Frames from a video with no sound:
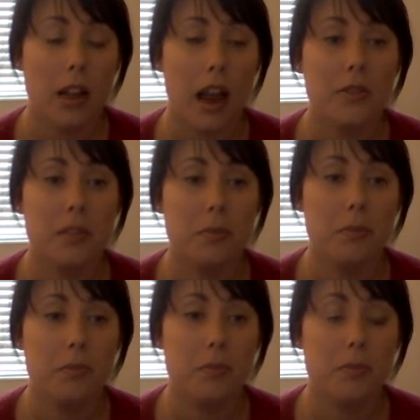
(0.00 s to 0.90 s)
you have to
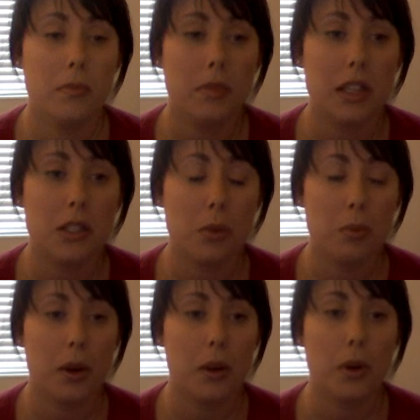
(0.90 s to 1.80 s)
get to a
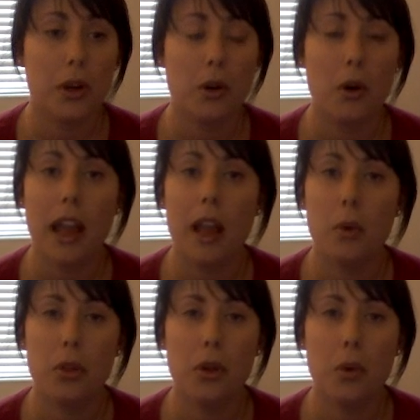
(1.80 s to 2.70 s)
point where you're okay
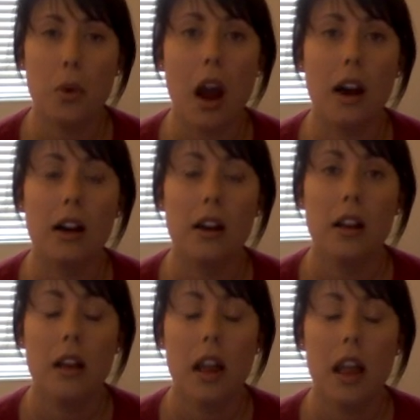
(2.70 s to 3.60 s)
with who you are,
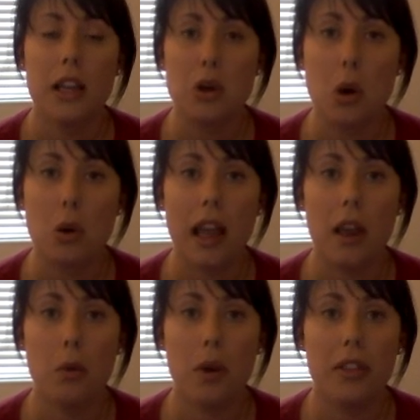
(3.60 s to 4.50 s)
and you're
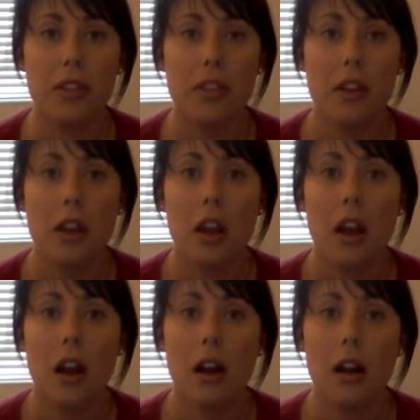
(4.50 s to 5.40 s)
okay with
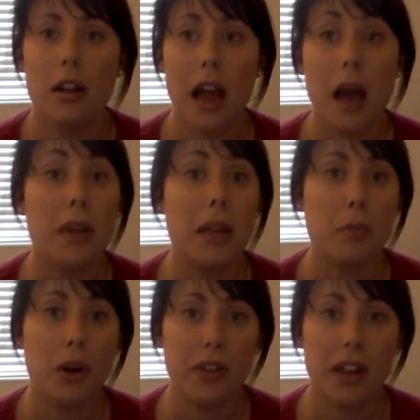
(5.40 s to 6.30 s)
not
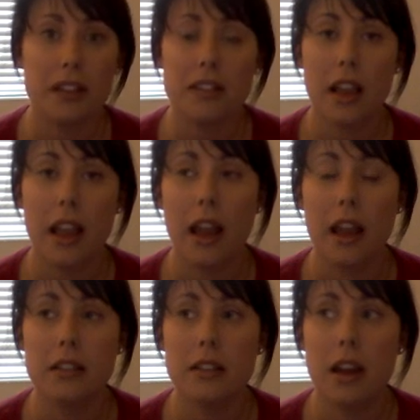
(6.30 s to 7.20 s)
being perfect,
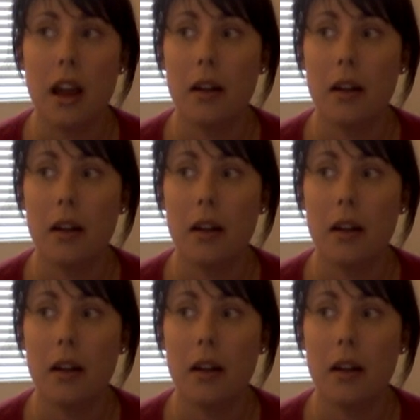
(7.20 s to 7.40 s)
and